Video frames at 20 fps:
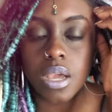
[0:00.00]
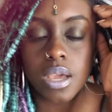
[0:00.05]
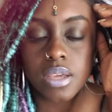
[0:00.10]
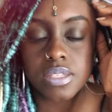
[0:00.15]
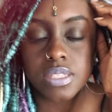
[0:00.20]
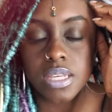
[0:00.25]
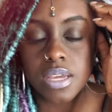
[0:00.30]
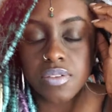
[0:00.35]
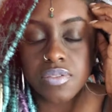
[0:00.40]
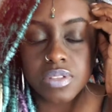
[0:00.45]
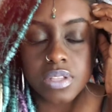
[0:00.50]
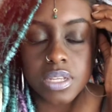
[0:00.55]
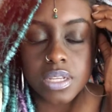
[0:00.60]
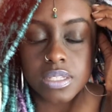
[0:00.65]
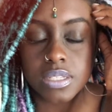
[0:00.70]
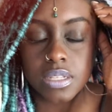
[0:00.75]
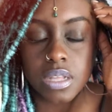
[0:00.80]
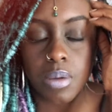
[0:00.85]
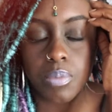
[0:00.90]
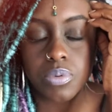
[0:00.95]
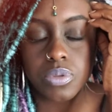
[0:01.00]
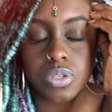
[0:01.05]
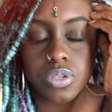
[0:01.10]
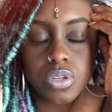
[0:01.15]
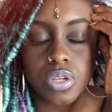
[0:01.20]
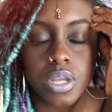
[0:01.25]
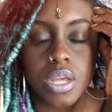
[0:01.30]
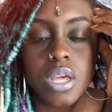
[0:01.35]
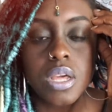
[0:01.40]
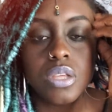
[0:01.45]
I see everything as an
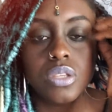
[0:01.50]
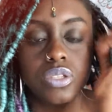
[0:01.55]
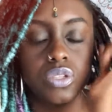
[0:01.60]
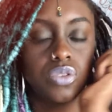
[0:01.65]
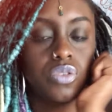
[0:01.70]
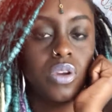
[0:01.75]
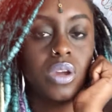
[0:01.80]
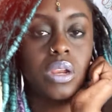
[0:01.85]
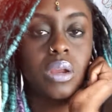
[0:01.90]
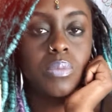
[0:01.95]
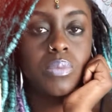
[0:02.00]
opportunity. It's a great